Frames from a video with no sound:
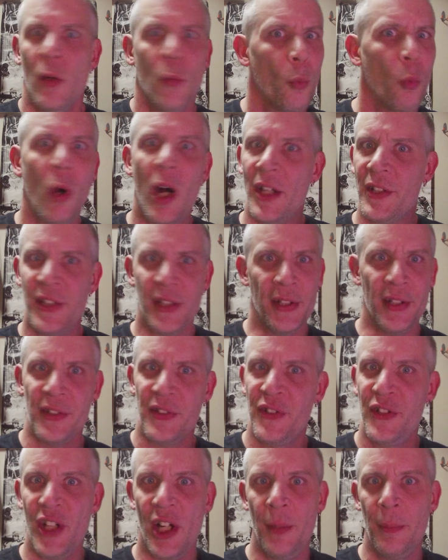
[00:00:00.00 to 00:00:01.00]
watching
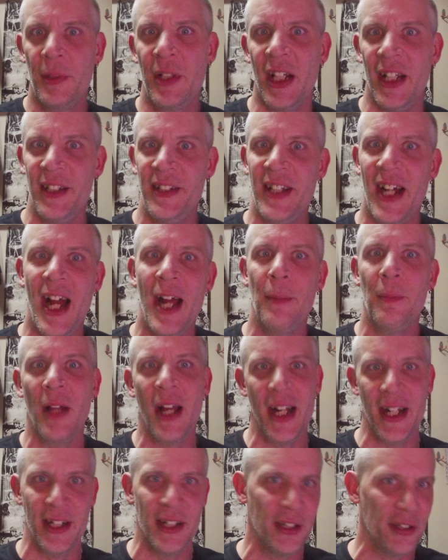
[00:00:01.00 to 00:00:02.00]
this jump cut
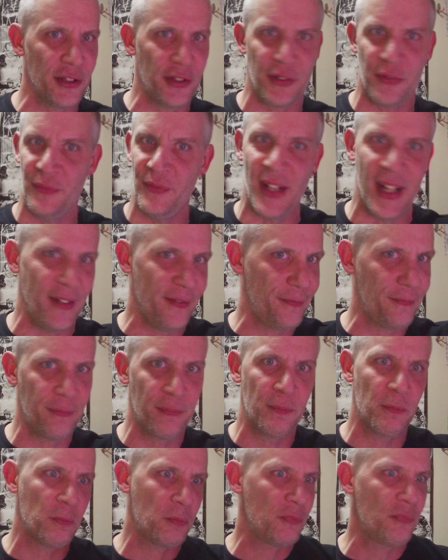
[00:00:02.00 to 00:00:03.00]
timeline, is they've
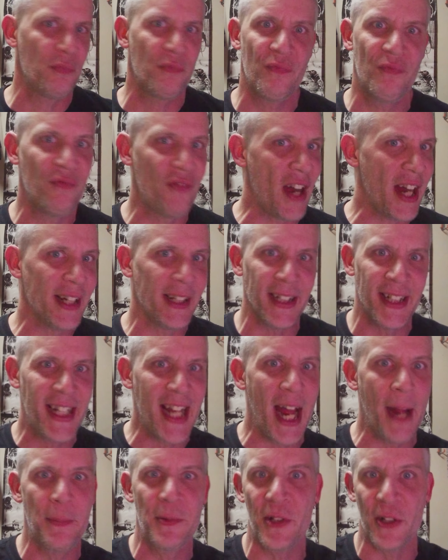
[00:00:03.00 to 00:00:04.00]
finally
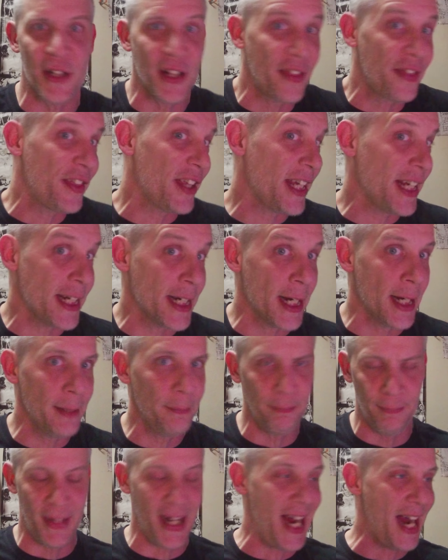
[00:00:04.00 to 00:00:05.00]
captured
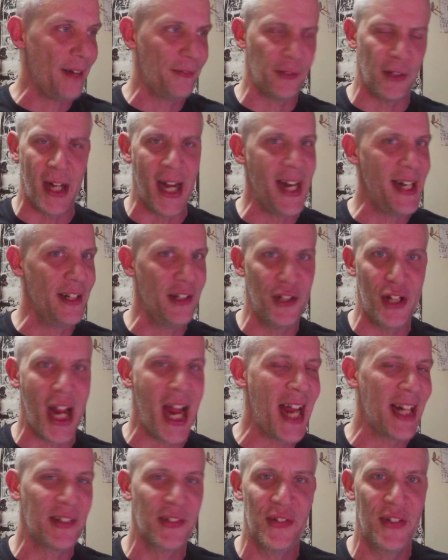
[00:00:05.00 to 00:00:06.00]
Athena after
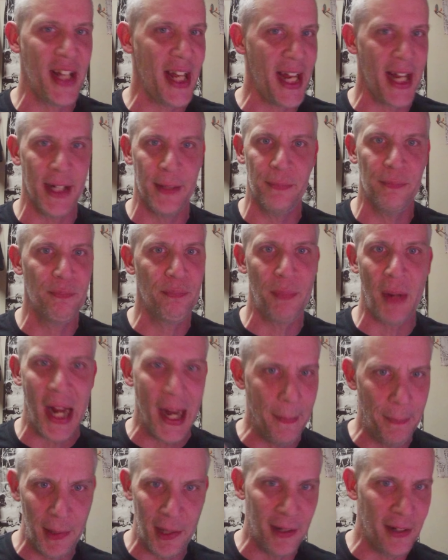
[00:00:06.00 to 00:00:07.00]
Jack's dead,
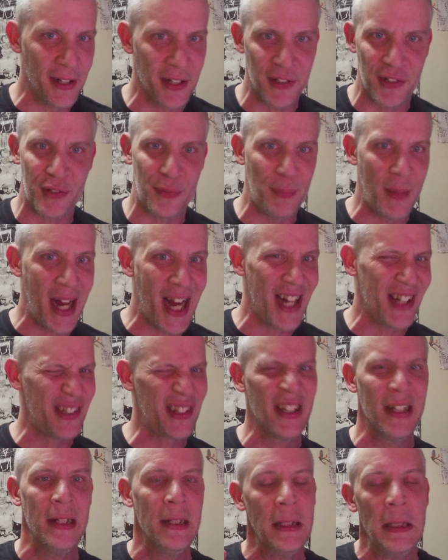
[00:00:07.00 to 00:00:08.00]
Hyperion
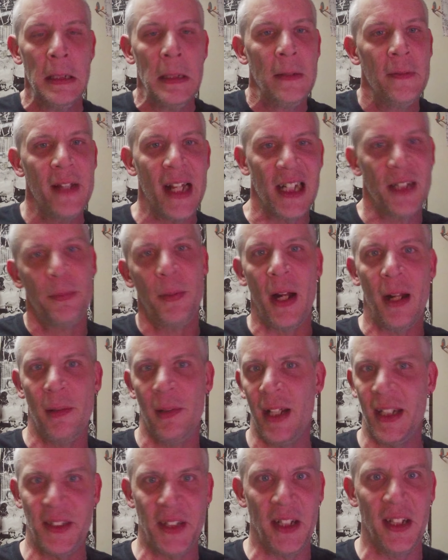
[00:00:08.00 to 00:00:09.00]
smashed. That's
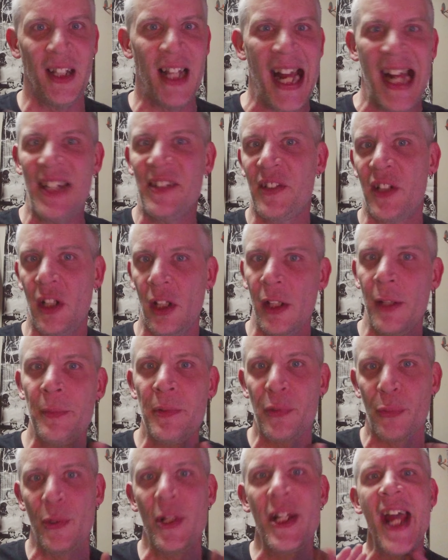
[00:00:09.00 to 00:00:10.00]
probably like the last
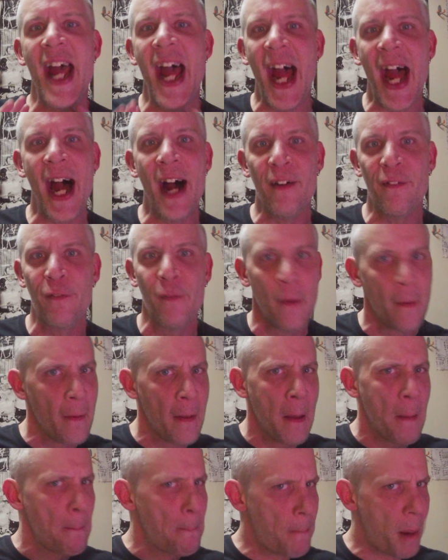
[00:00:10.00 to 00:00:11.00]
glimpse have
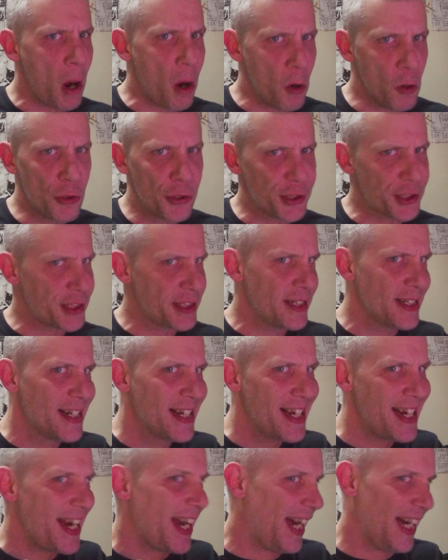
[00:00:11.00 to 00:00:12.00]
post
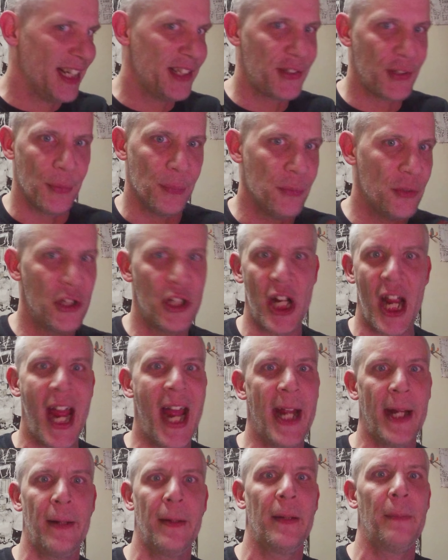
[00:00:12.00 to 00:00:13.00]
Handsome
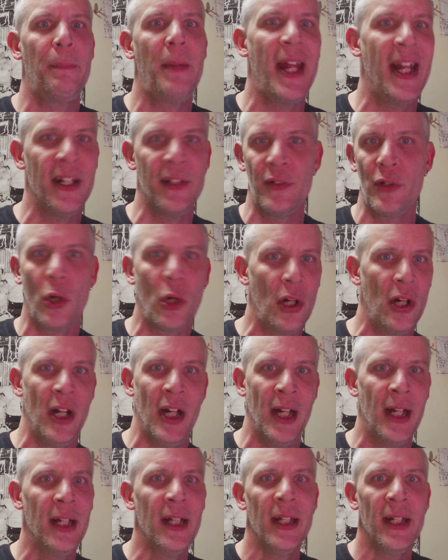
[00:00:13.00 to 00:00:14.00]
Jack
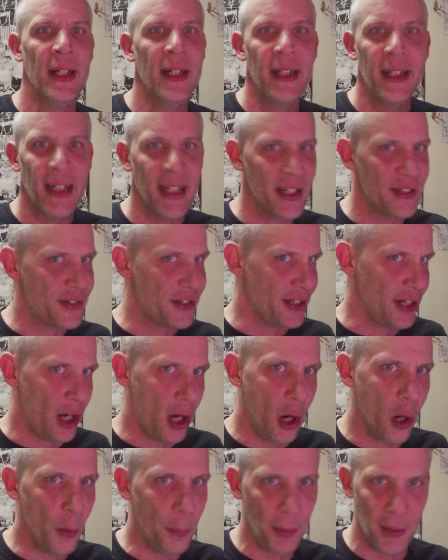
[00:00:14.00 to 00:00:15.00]
Pandora, is the
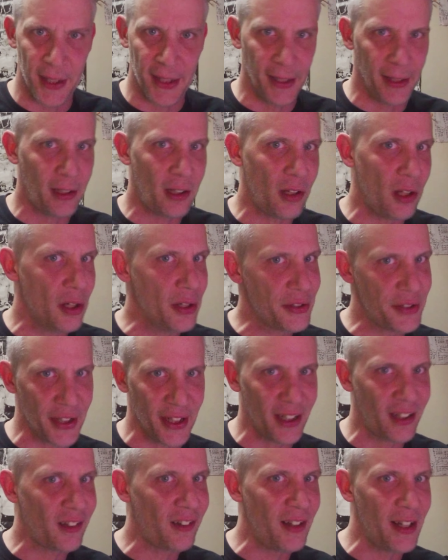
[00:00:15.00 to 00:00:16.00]
opening and
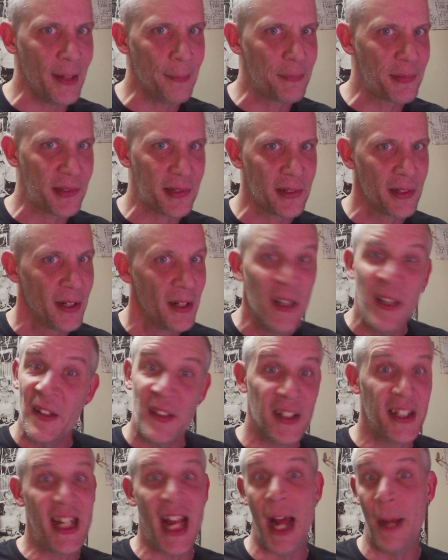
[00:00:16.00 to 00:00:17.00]
closing clips,
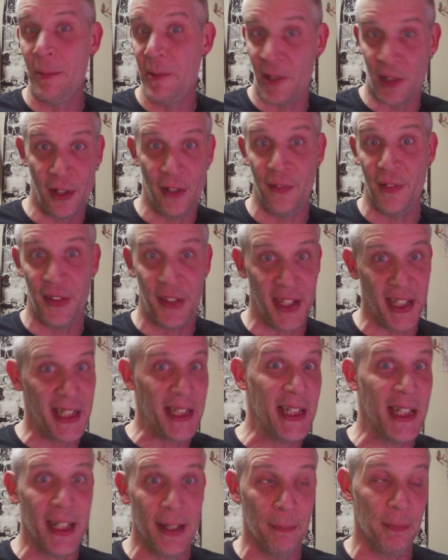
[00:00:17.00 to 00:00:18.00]
the capture of
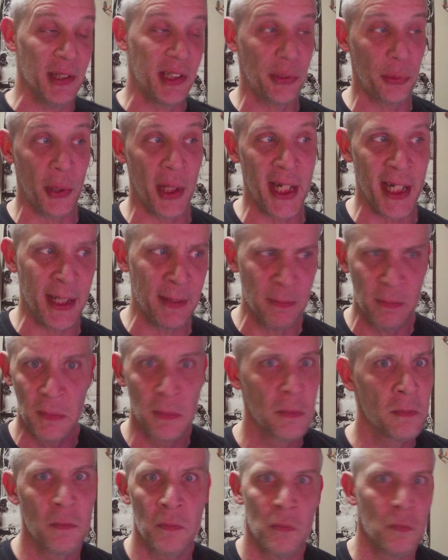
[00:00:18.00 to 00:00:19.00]
Athena in between,
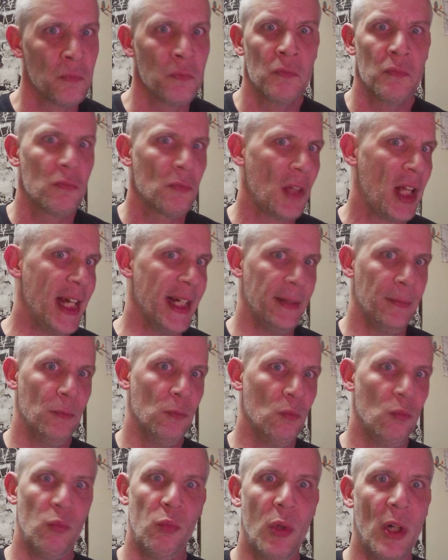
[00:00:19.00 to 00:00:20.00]
like
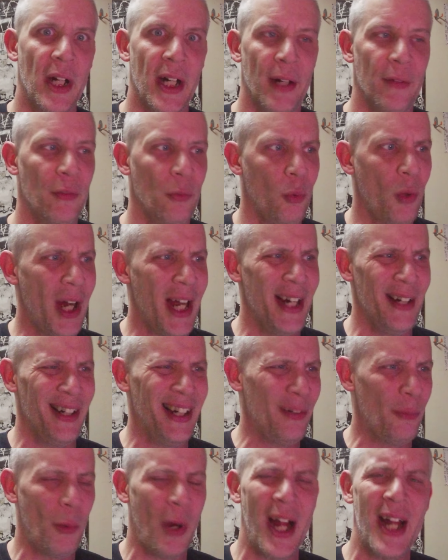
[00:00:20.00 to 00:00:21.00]
whatever.
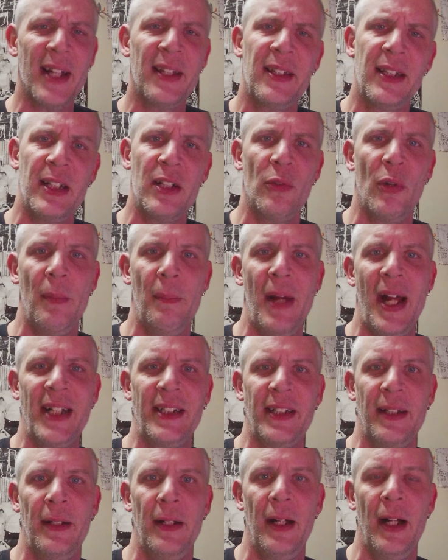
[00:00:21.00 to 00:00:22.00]
Why Athena went
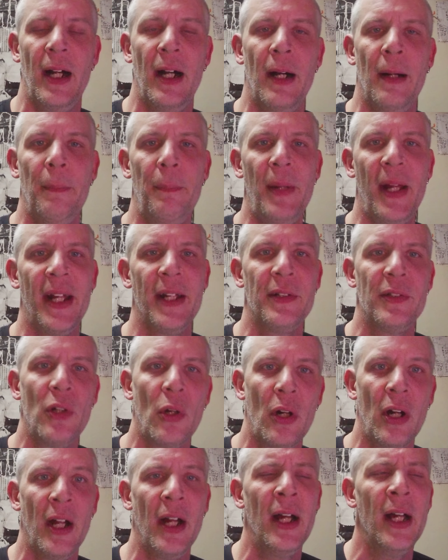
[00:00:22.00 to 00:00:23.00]
back to
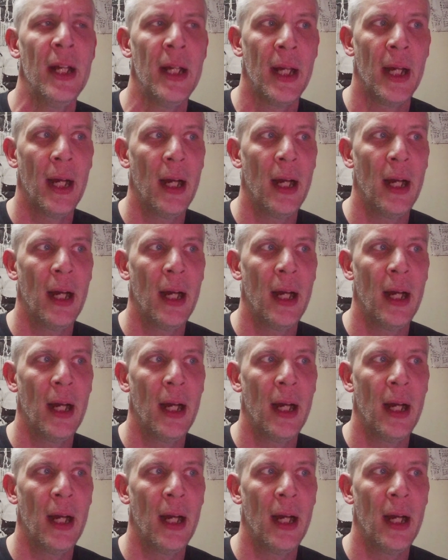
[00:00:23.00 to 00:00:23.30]
Pandora?